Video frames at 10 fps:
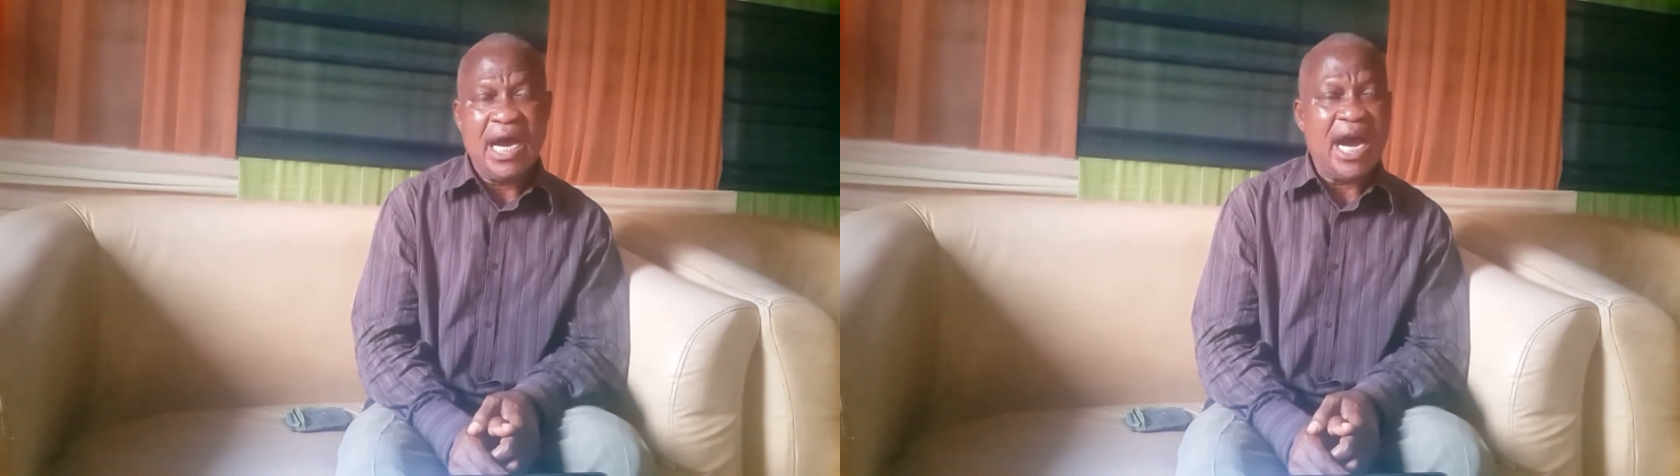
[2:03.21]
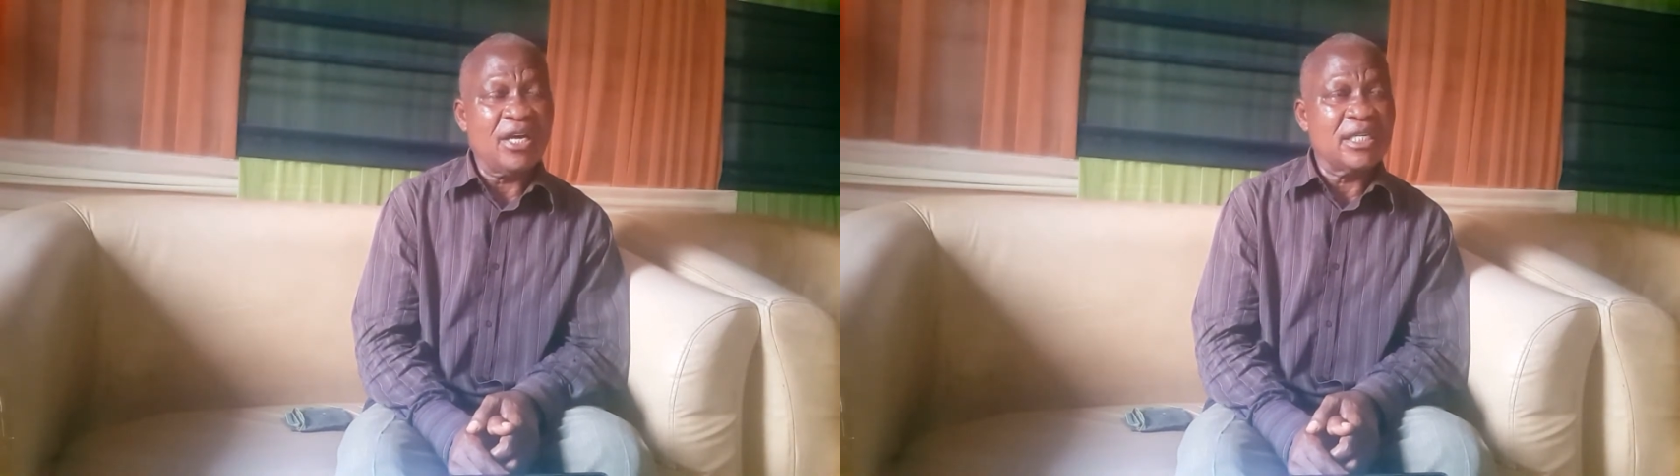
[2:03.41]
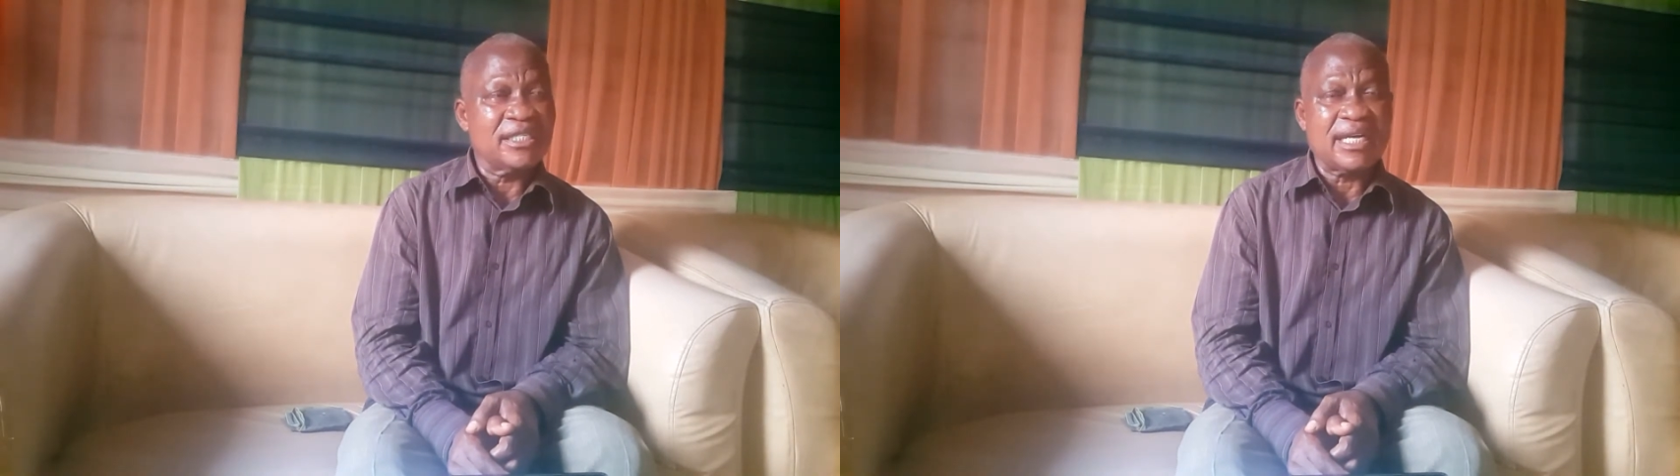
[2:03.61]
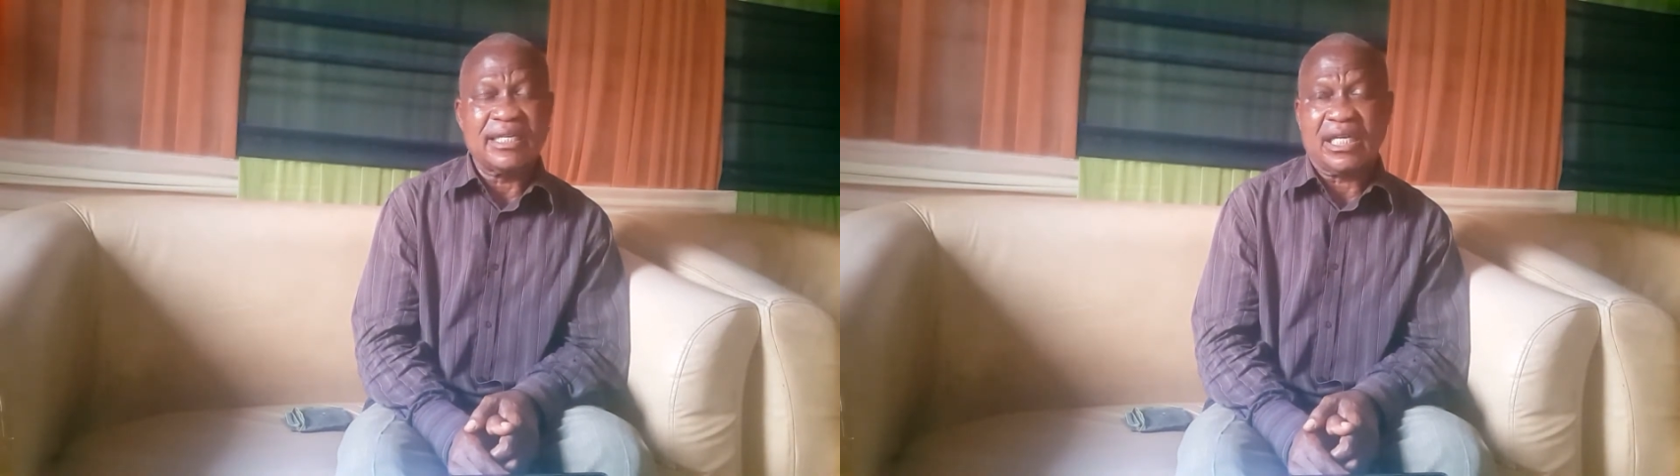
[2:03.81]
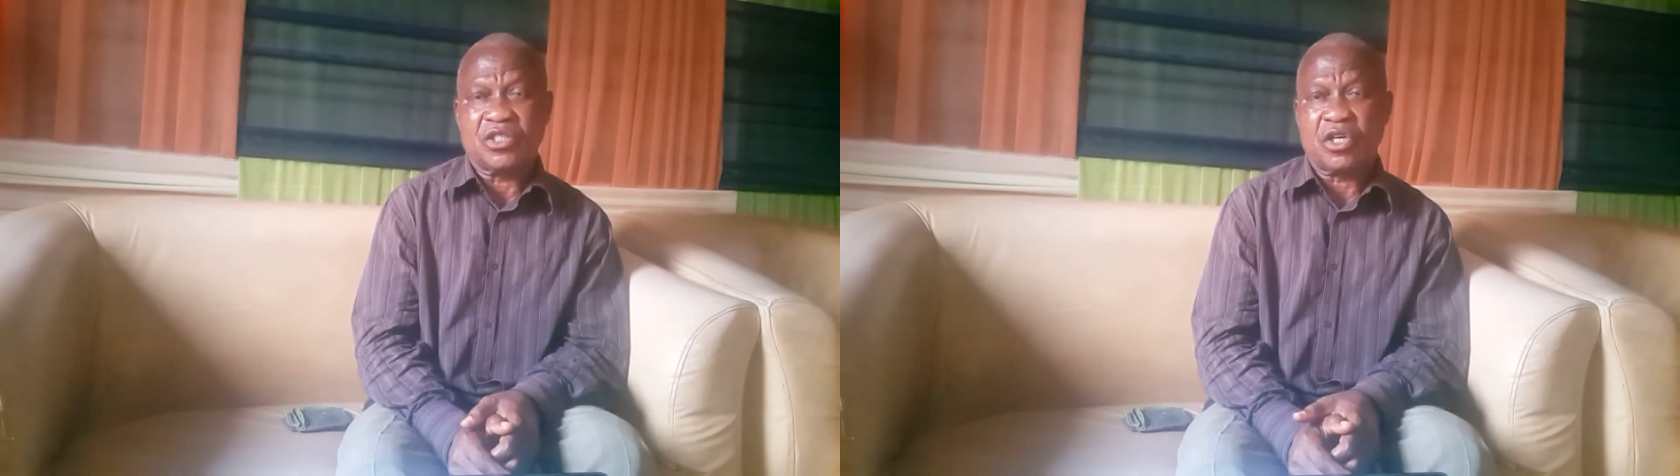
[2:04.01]
I
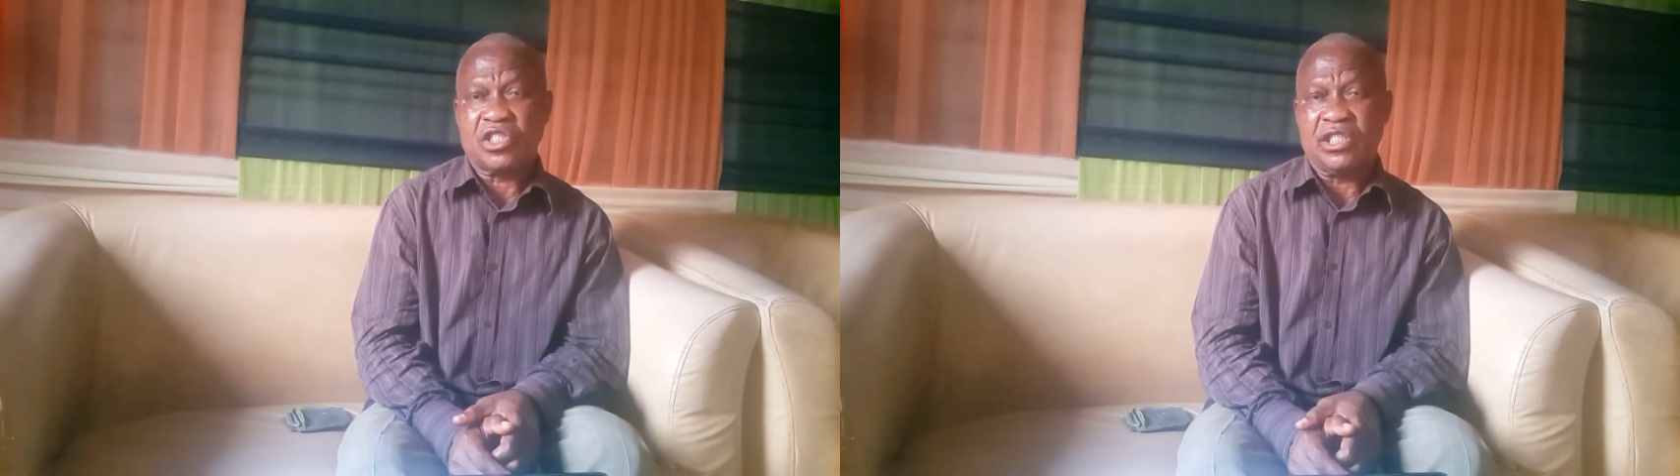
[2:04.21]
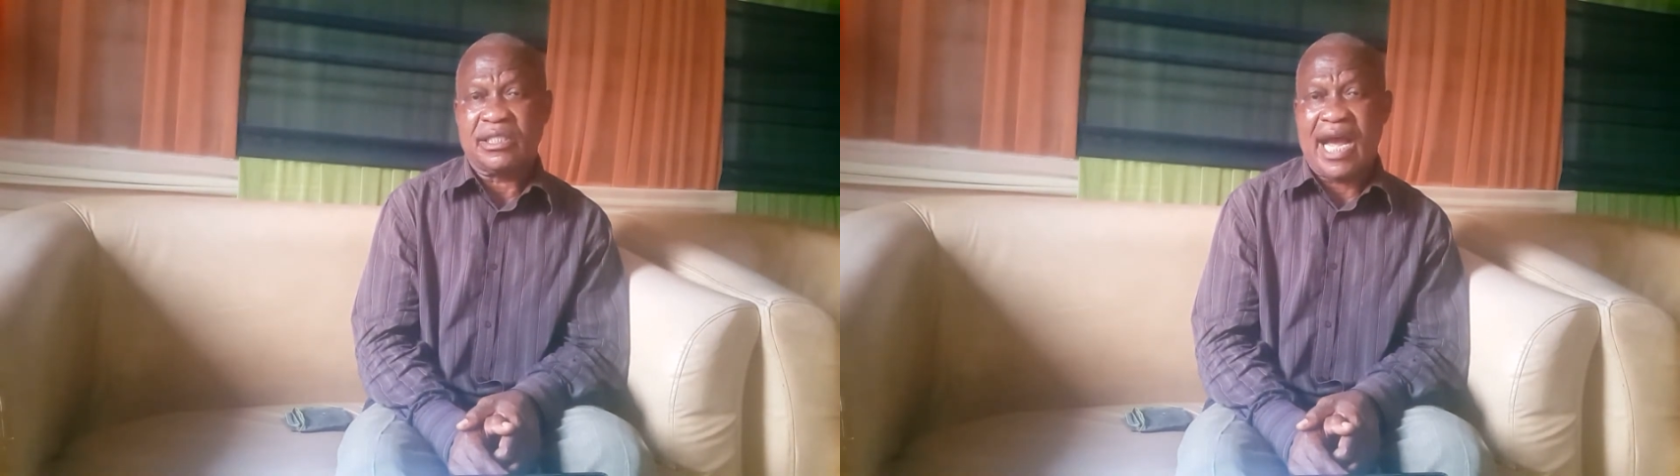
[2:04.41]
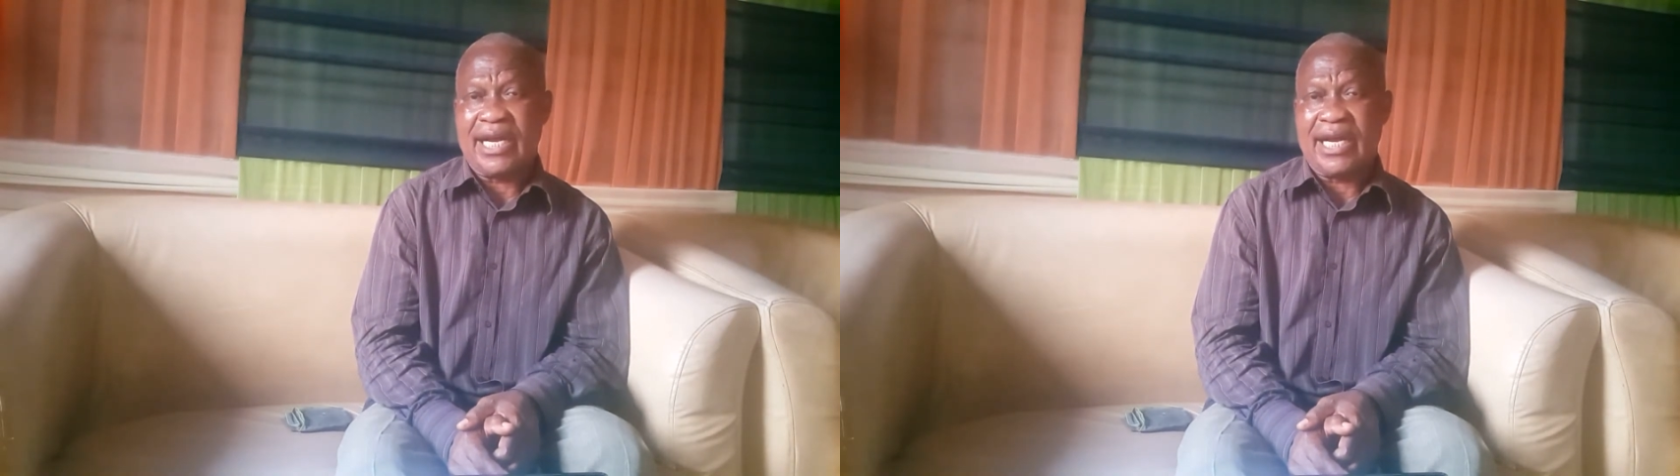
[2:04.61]
understand that churches